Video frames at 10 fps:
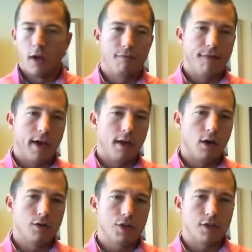a Fed
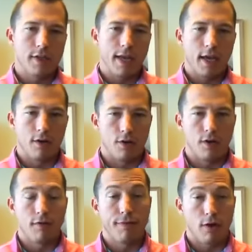OSHA
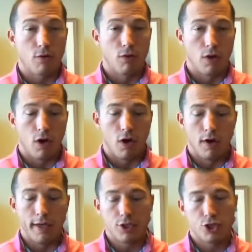standard, a federal
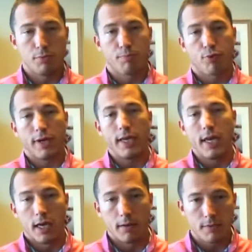law, it should
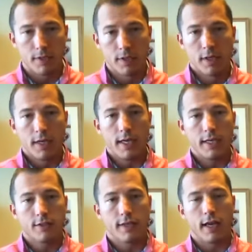preempt
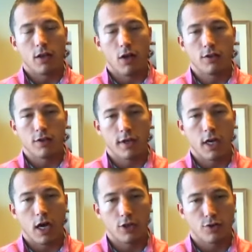any state law to the
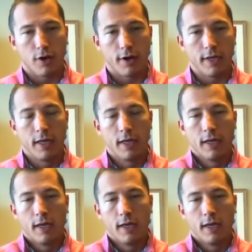contrary.